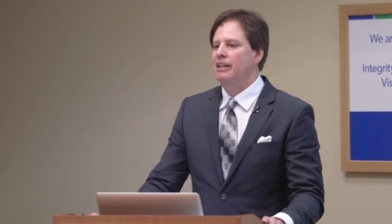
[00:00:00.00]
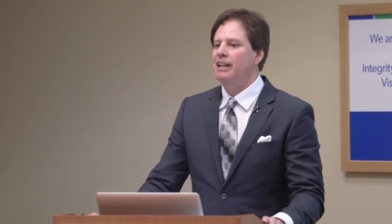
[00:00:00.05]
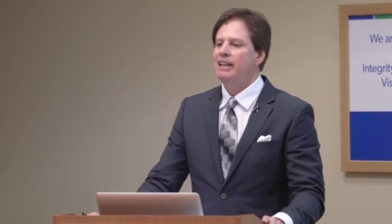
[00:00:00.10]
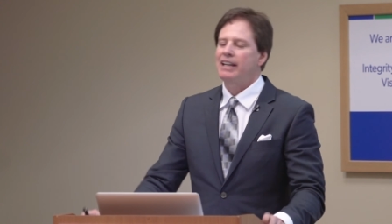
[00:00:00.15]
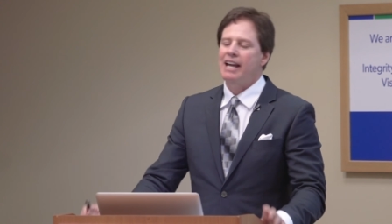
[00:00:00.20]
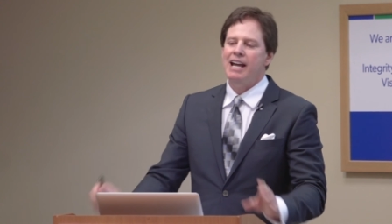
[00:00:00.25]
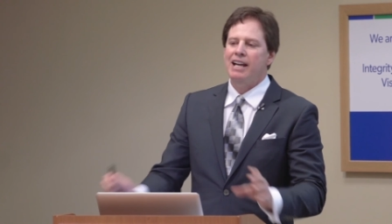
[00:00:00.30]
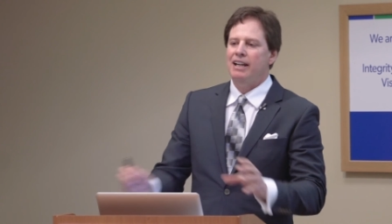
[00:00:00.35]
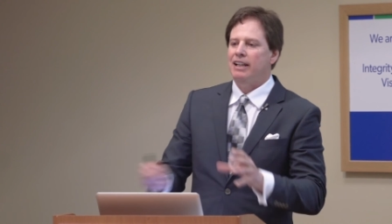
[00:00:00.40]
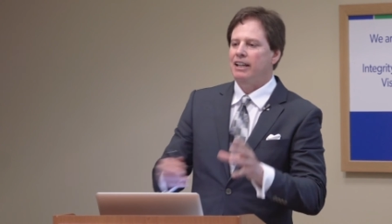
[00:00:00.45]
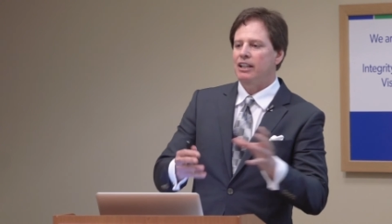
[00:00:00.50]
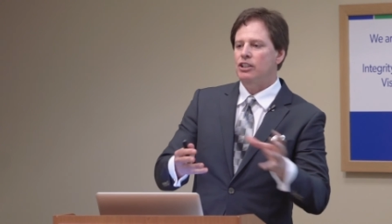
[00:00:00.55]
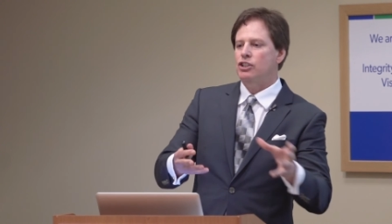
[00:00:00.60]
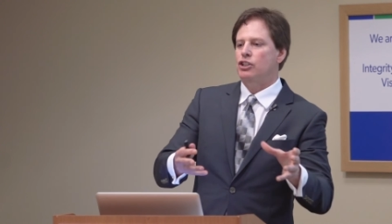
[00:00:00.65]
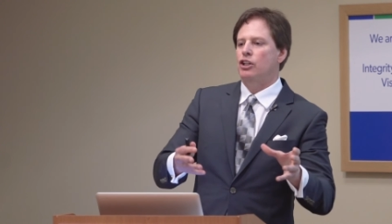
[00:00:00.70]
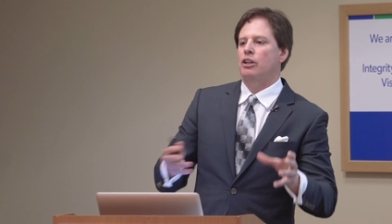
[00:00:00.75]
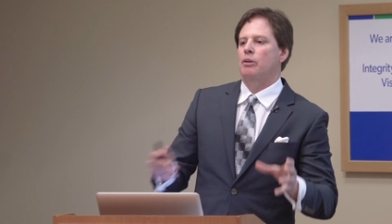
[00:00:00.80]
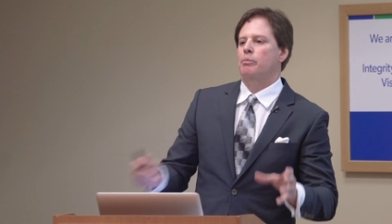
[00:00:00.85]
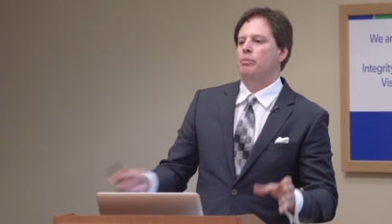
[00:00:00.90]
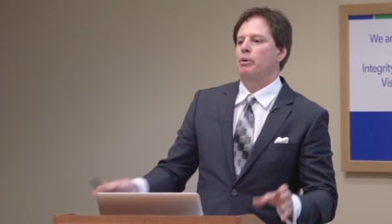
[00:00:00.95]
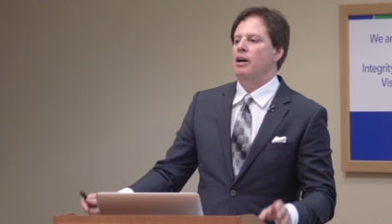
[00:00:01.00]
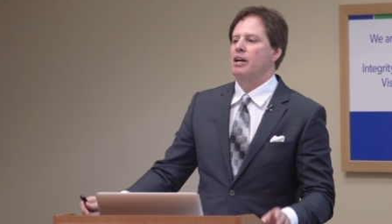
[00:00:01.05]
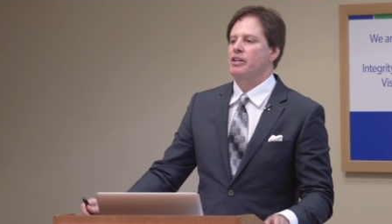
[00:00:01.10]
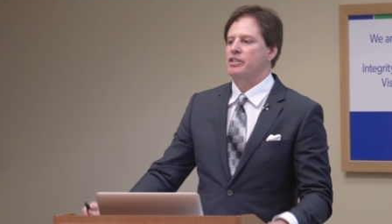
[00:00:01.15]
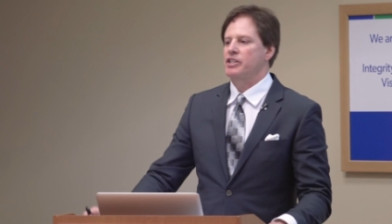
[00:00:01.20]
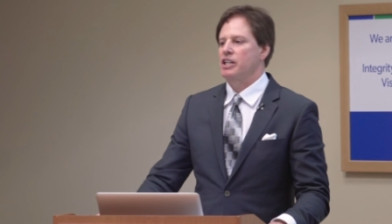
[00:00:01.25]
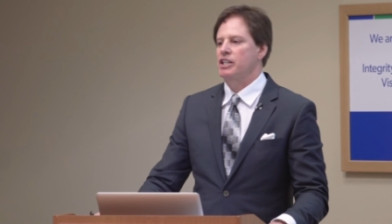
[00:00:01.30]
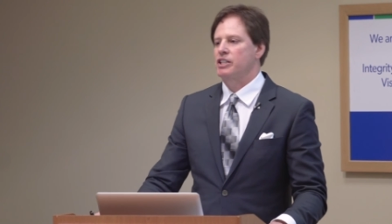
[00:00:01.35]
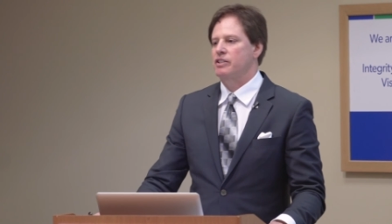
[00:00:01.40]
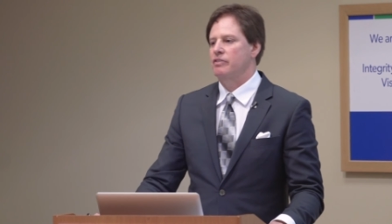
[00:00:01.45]
They can't get to the
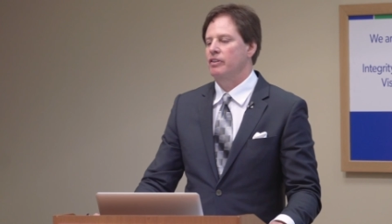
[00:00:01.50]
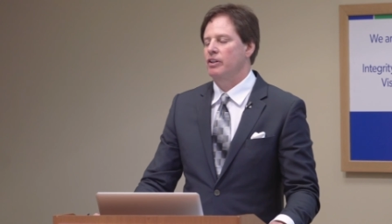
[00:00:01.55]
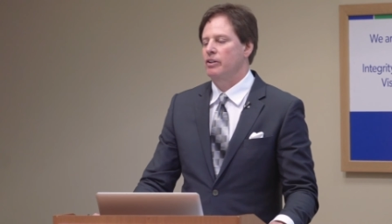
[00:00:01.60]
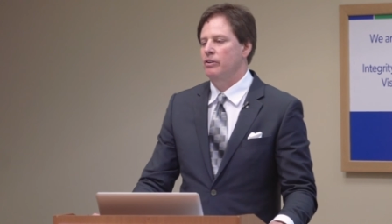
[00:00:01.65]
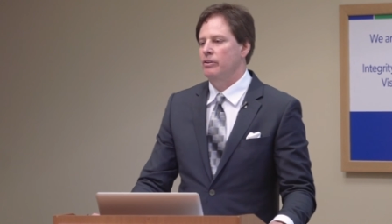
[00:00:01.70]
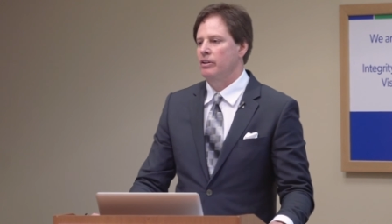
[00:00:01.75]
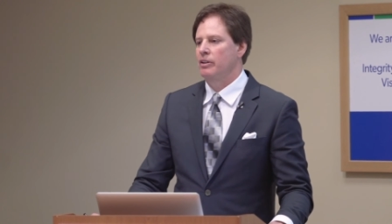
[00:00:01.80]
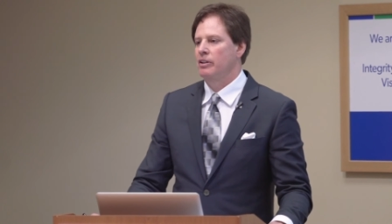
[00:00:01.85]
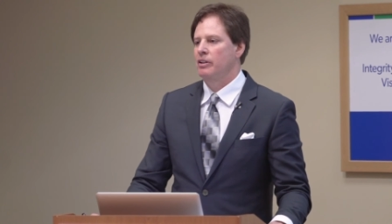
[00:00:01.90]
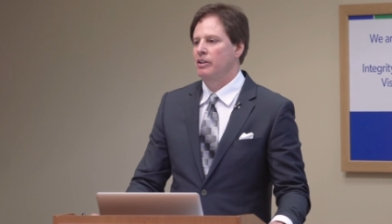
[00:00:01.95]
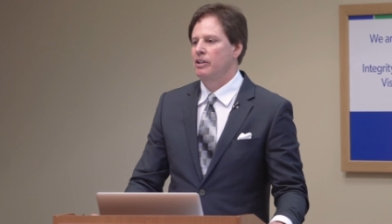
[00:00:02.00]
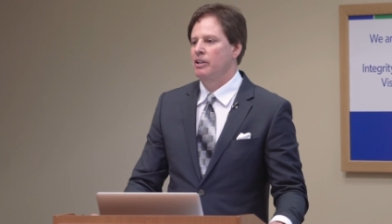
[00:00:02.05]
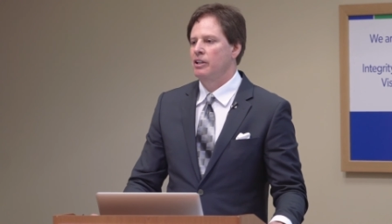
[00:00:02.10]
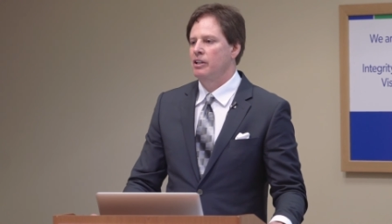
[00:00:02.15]
processed food.